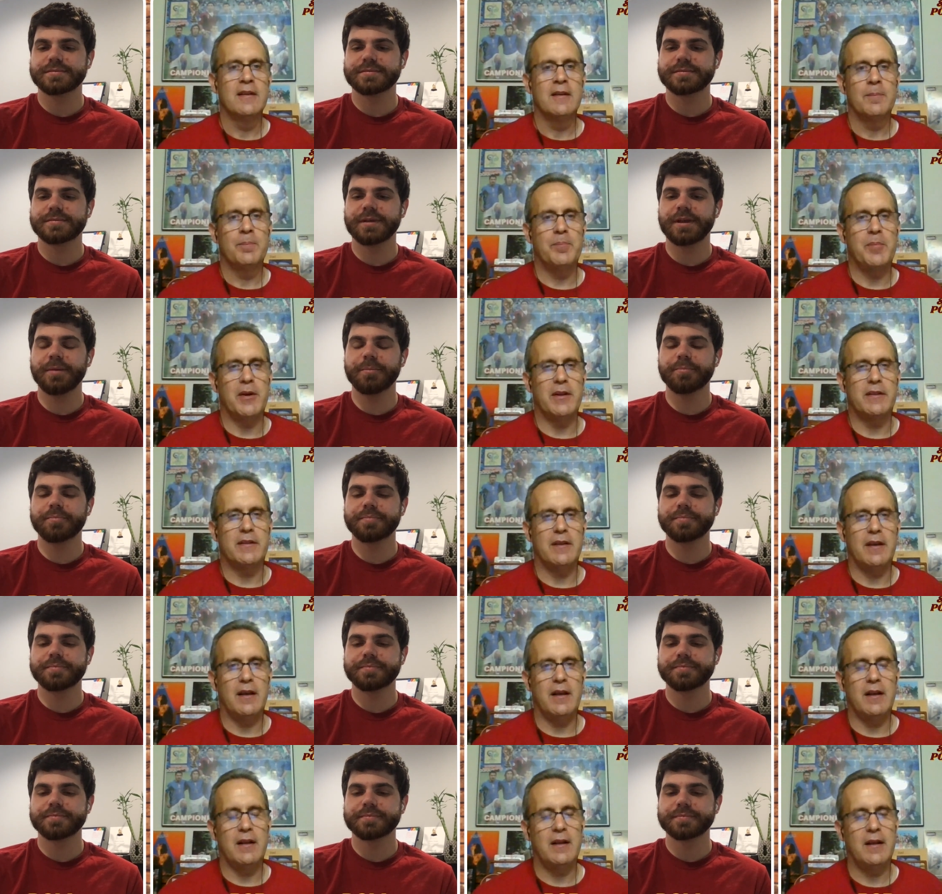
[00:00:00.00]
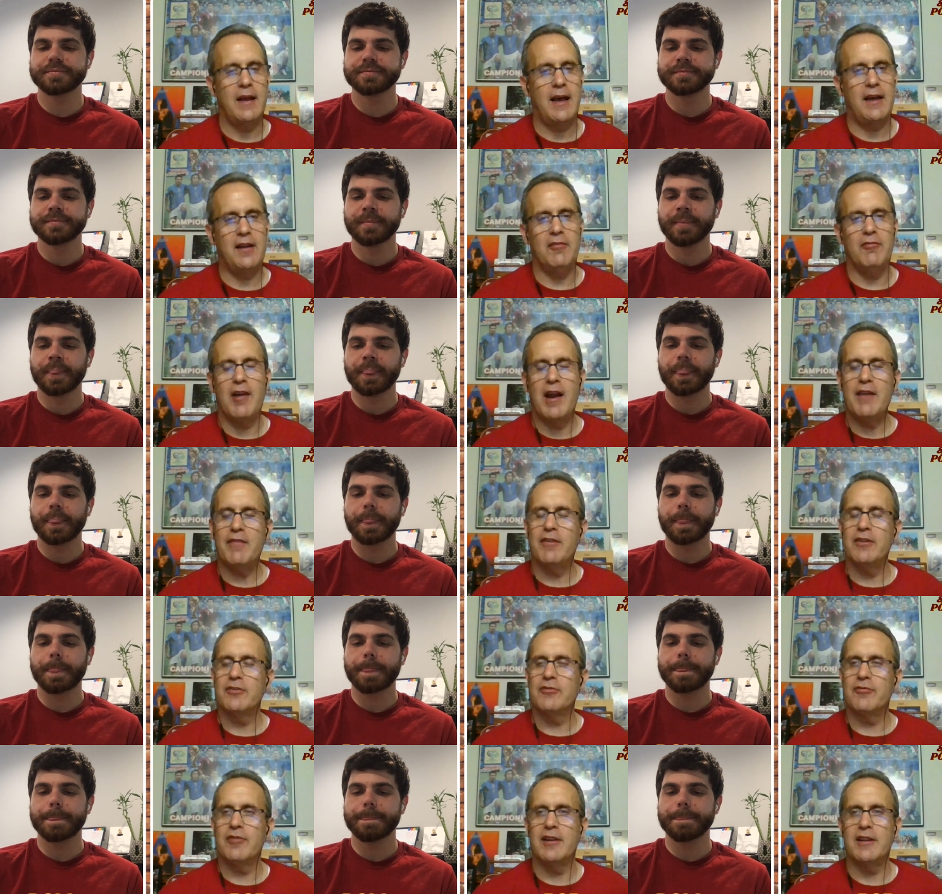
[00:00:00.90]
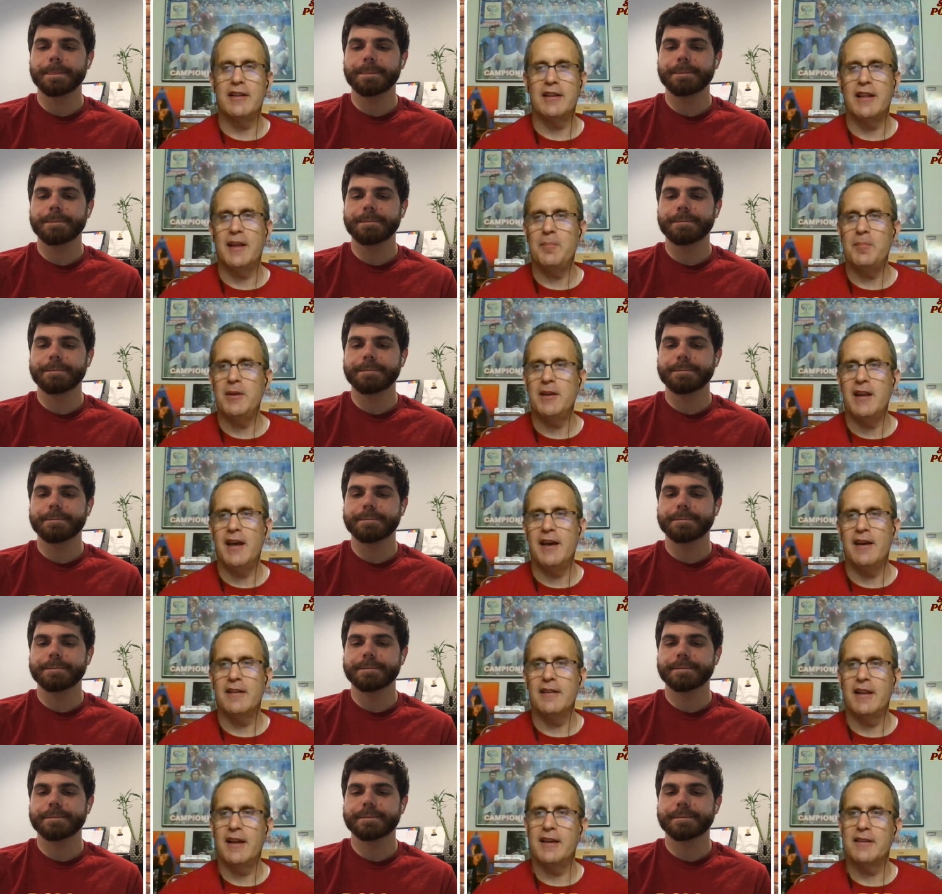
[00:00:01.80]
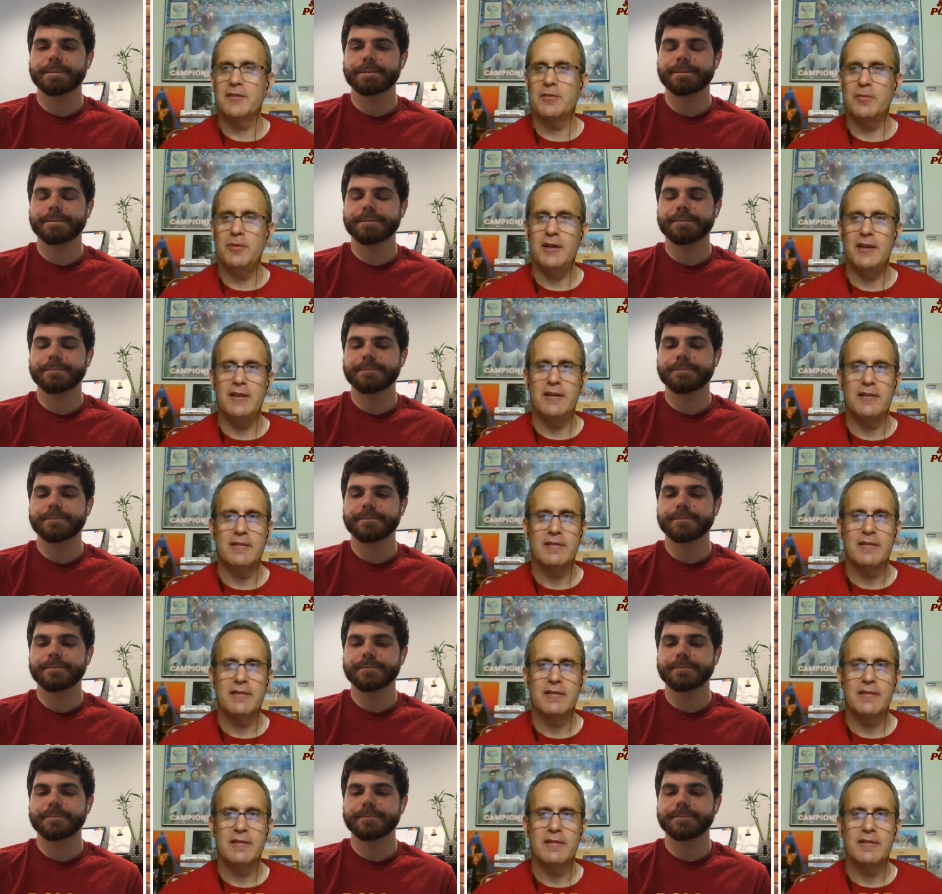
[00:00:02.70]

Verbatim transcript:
Speaker 1: Yep. But uh, I don't know, Ravens really let me down last week.